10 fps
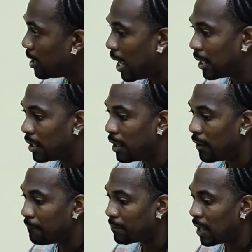
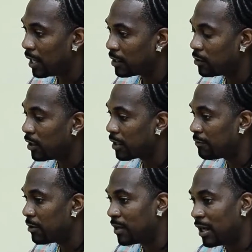and you know, I give
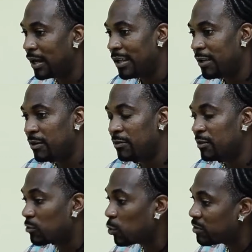them even if
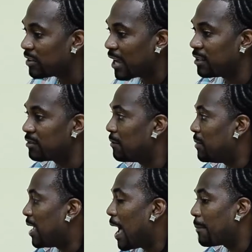it's 2 seconds of
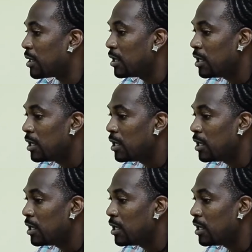being happy.